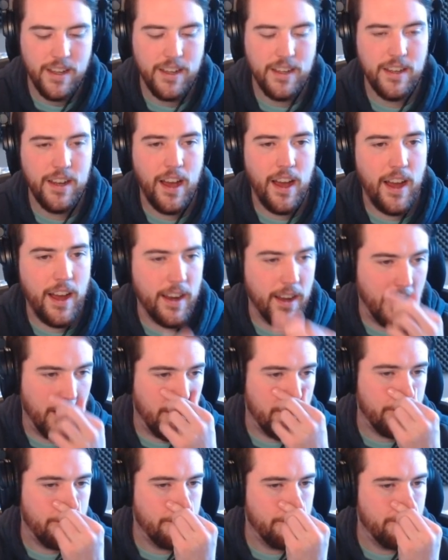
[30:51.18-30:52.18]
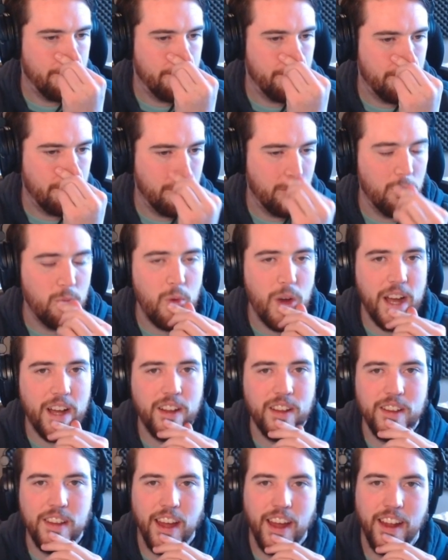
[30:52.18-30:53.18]
Nada.
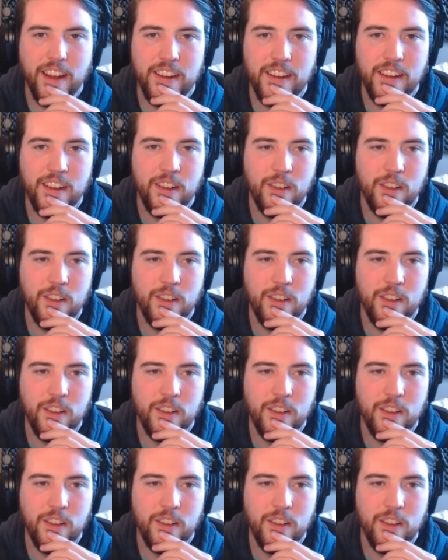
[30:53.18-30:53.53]
Well then,